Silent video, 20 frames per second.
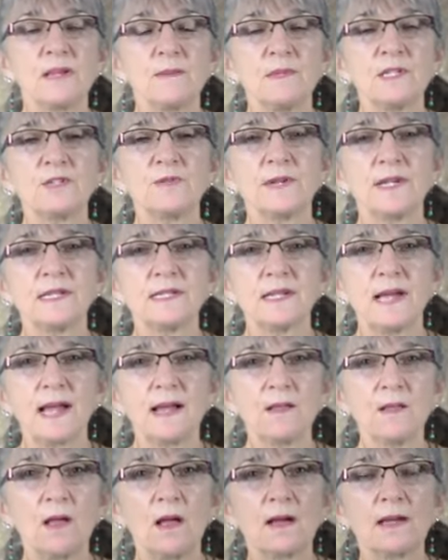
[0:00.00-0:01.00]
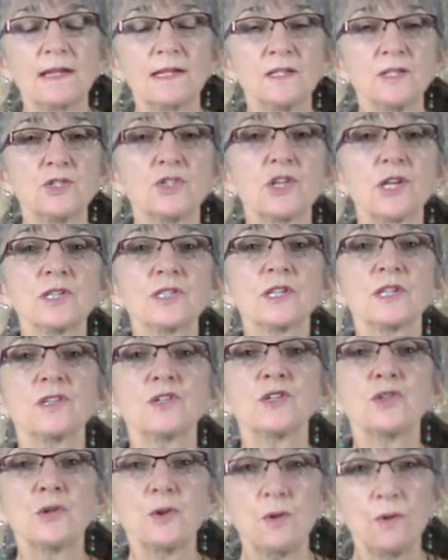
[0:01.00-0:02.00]
imagery and dialogue is just a
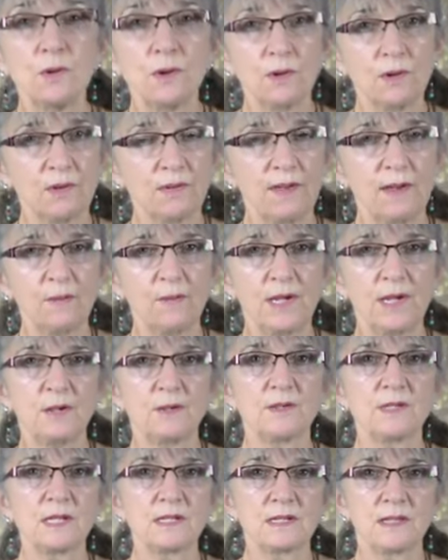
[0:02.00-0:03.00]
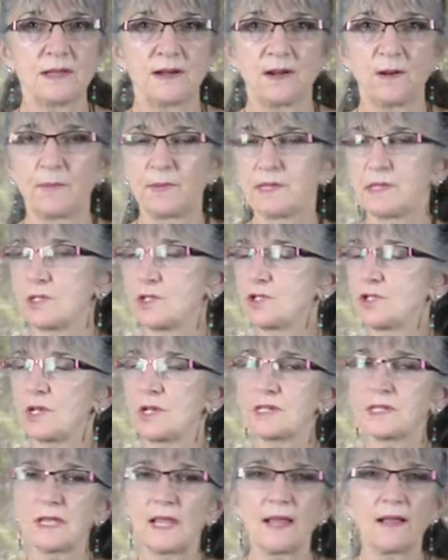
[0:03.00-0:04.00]
tool that we use as therapists,
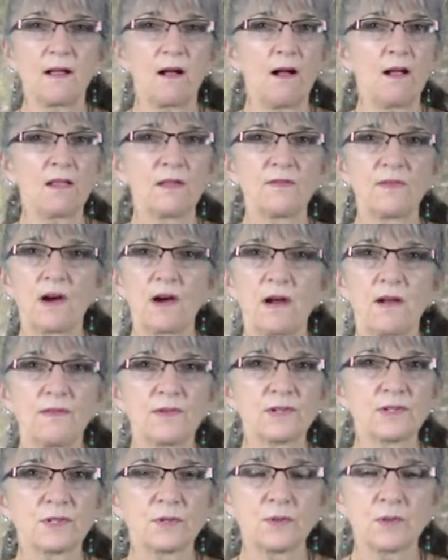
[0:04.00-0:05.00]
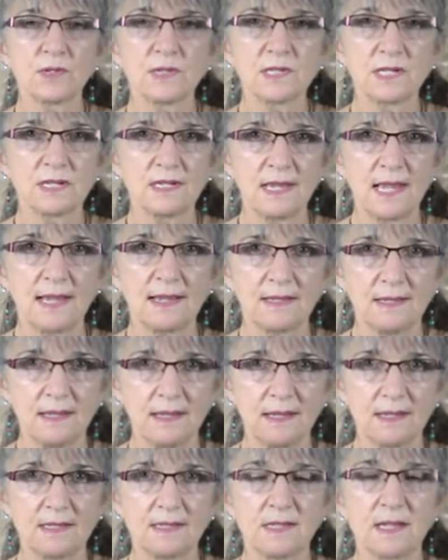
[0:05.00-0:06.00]
just like all of our other tools and
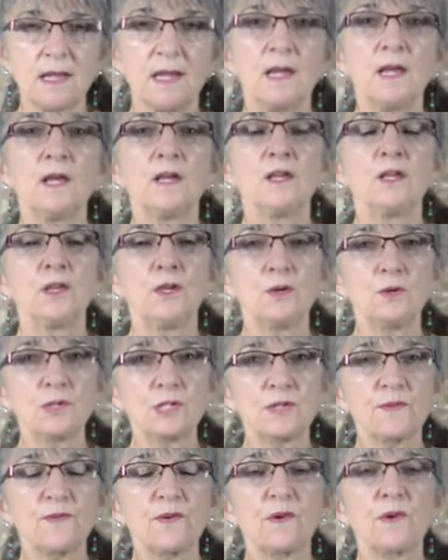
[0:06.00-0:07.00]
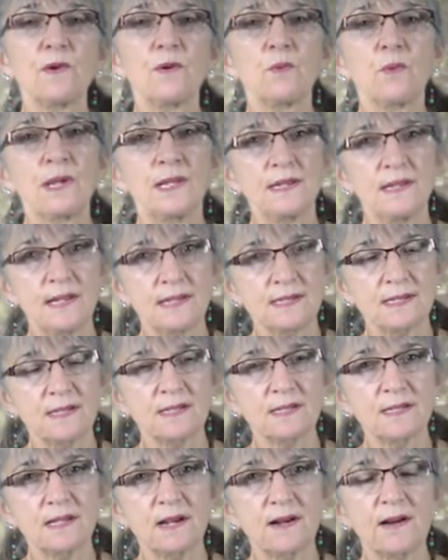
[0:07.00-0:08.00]
techniques. Useful when
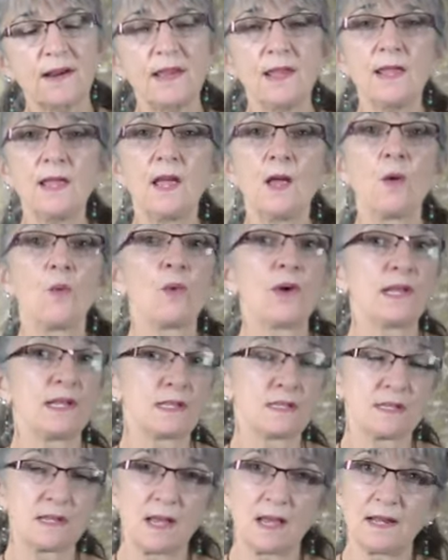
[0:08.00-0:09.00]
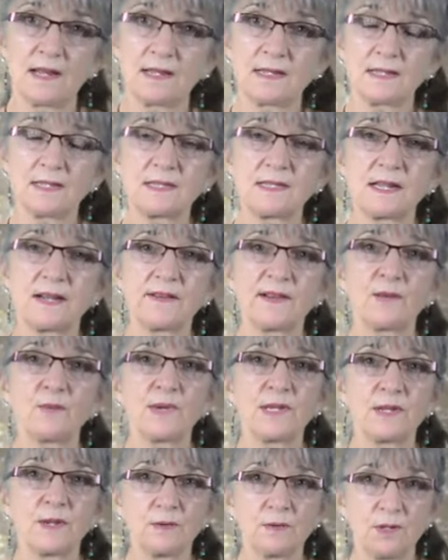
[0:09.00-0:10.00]
necessary. When it's not necessary,
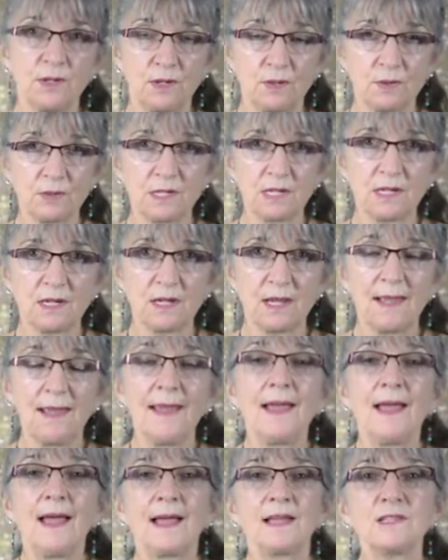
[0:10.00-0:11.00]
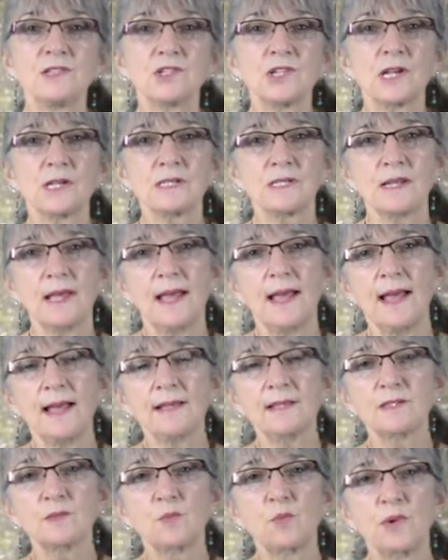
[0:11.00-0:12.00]
we don't use it. And just
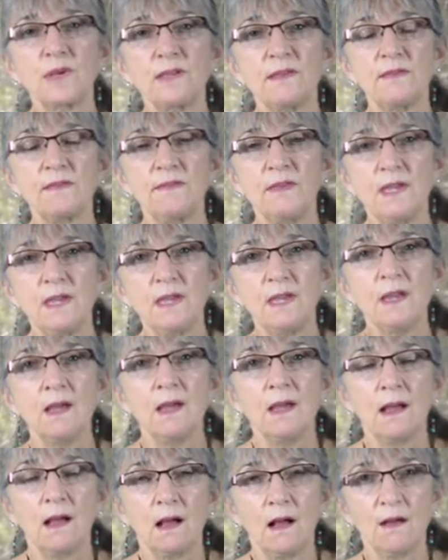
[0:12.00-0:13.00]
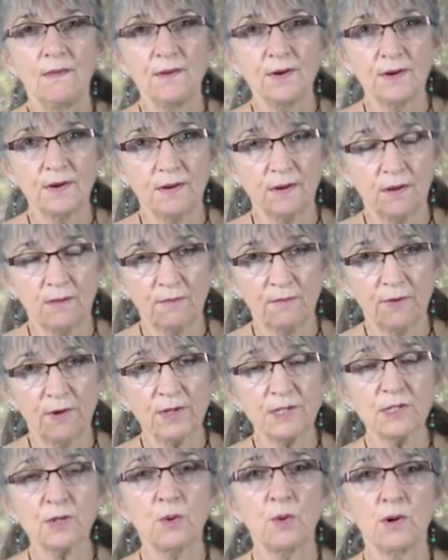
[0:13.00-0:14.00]
as with the other
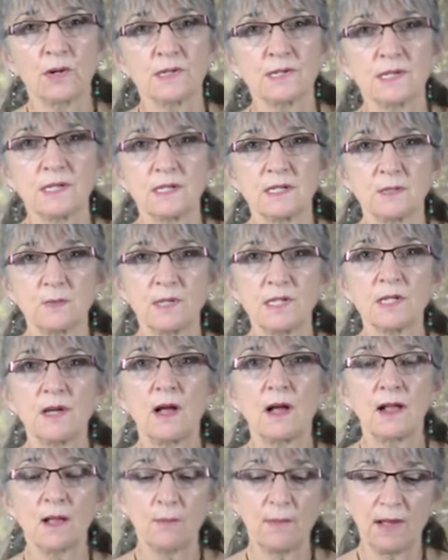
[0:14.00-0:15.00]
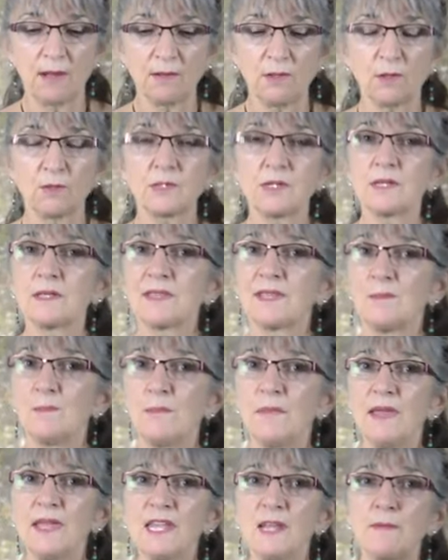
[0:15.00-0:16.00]
first courses, we talk about using the
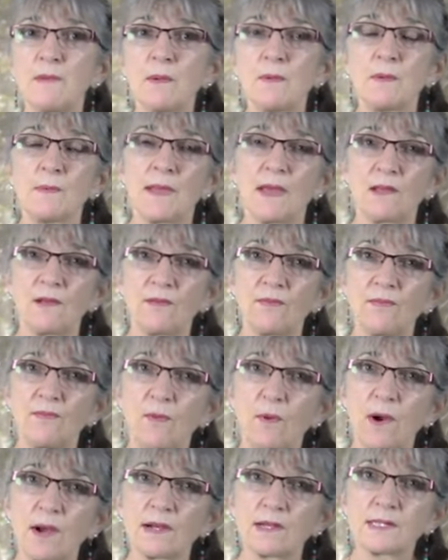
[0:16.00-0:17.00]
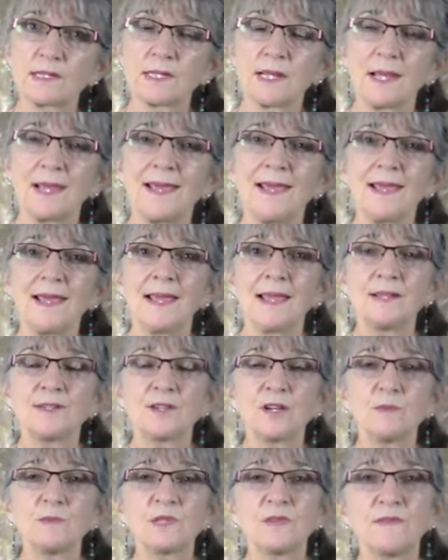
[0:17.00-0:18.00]
minimum amount of force. In
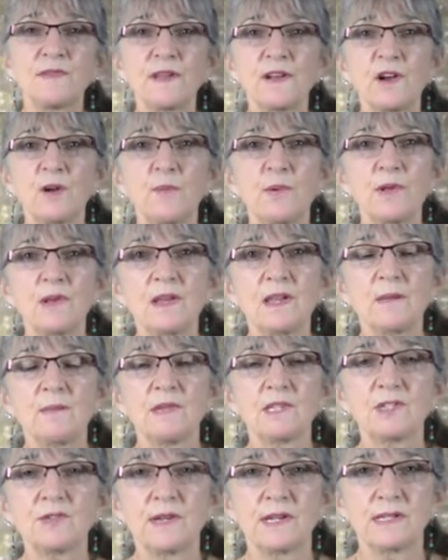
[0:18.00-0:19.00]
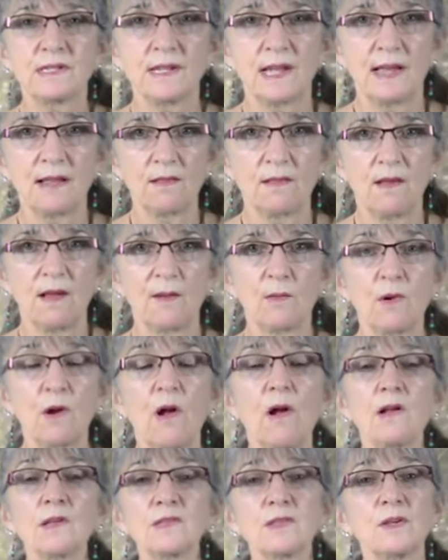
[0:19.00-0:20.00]
terms of therapeutic imagery and dialogue, we're
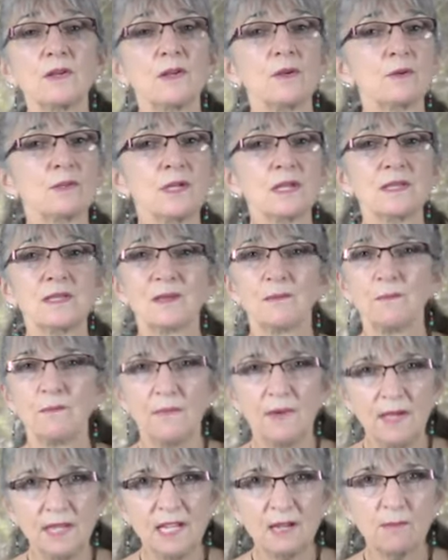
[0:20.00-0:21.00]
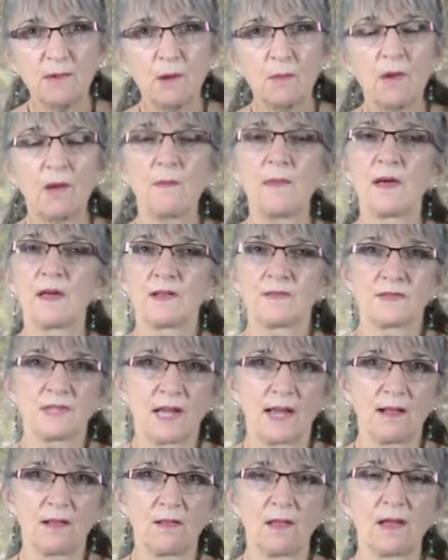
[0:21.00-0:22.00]
also using the minimum amount of
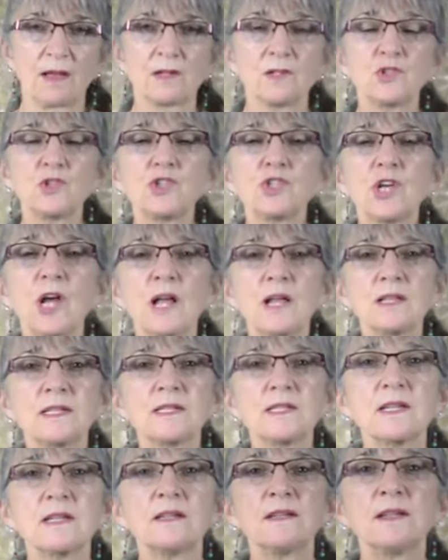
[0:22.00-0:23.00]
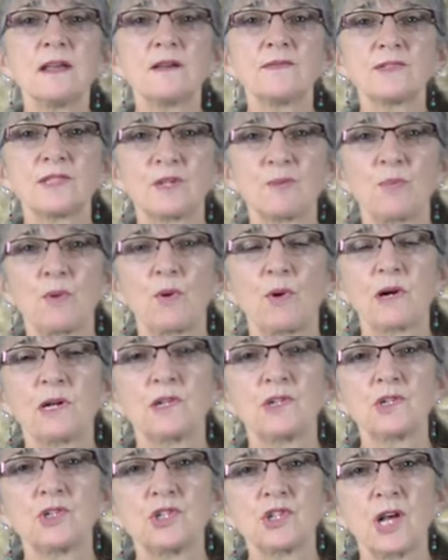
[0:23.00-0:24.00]
dialogue. Just enough
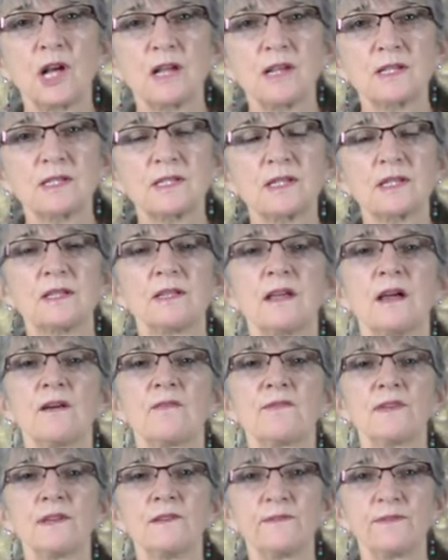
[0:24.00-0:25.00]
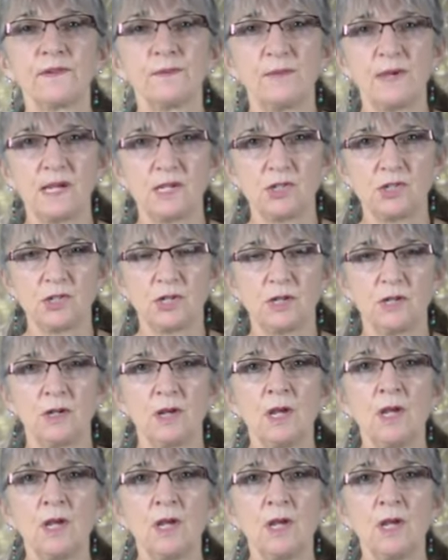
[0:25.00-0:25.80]
support, just enough information,